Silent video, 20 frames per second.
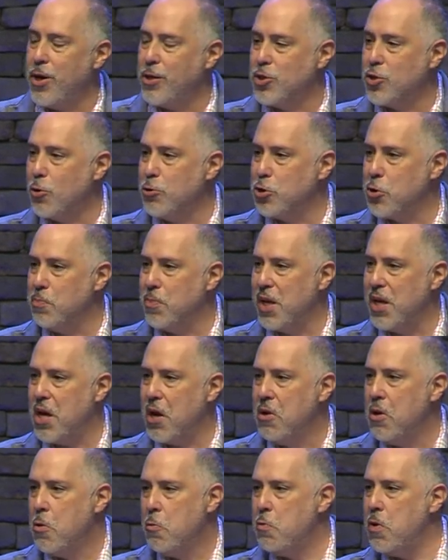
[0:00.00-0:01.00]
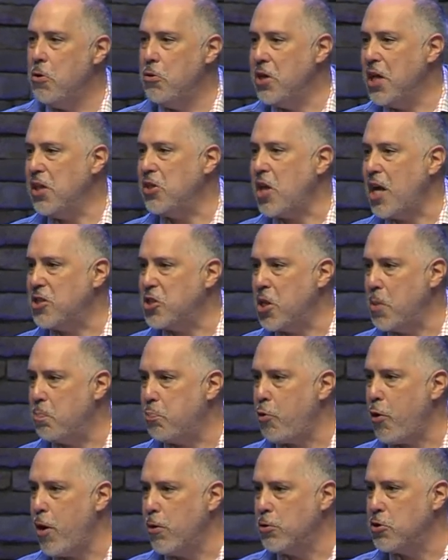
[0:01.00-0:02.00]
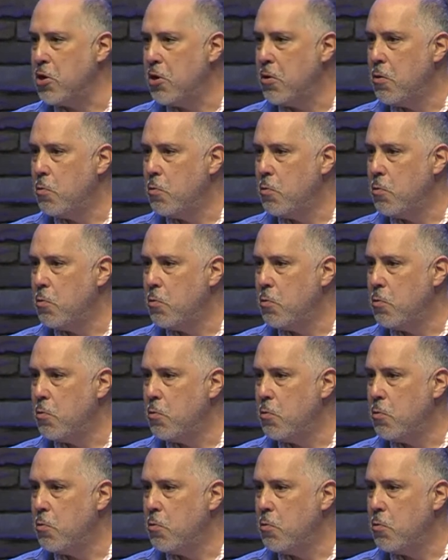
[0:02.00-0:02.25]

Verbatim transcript: on social media, we don't need thoughts in prayers.